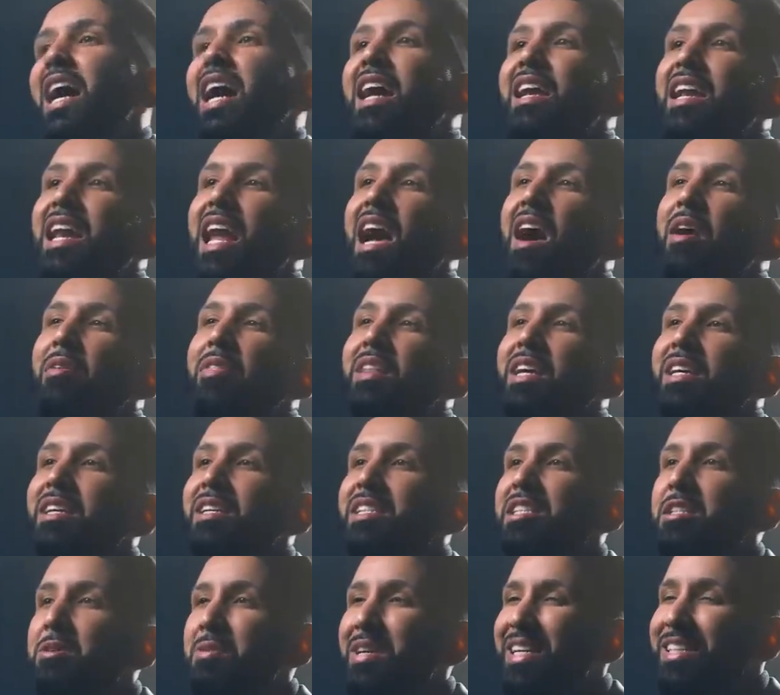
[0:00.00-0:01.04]
And now they
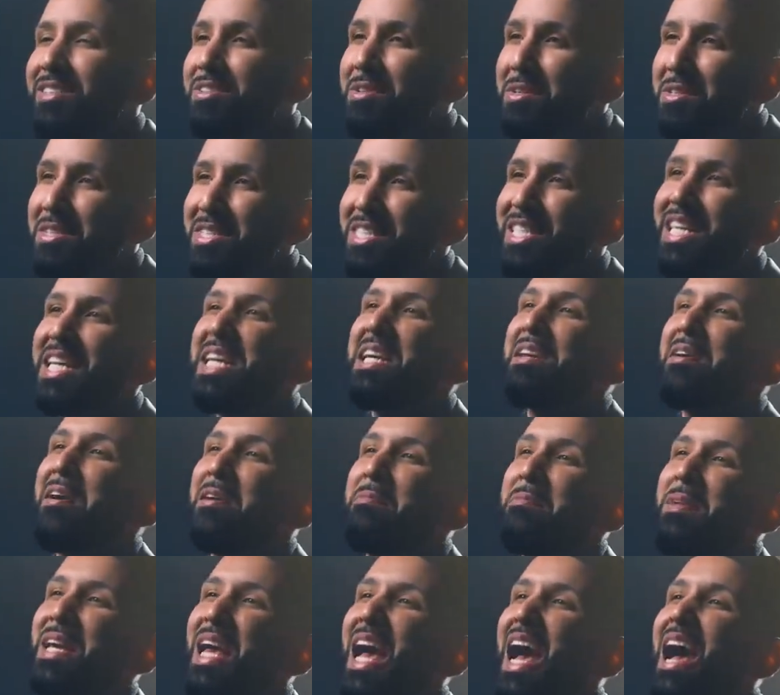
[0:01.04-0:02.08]
get to intercede
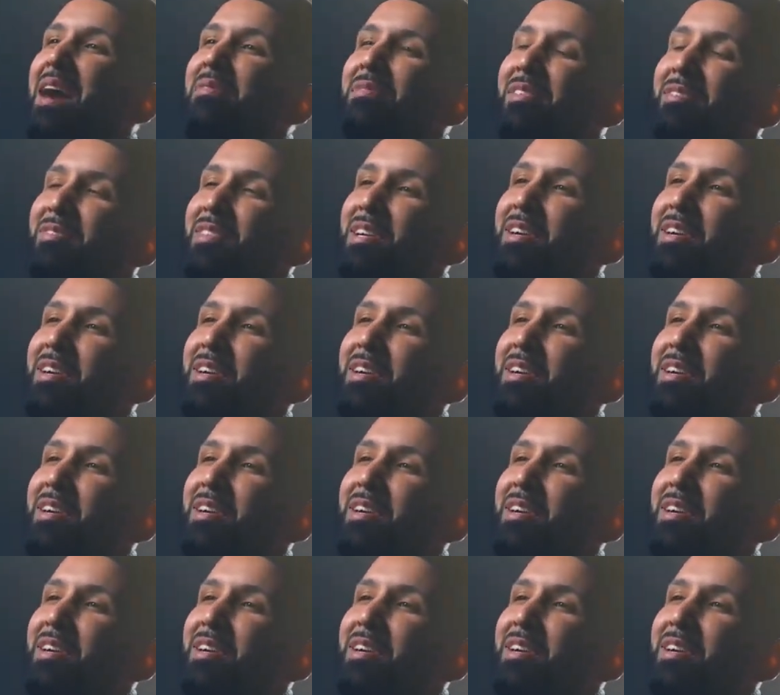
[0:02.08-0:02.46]
on behalf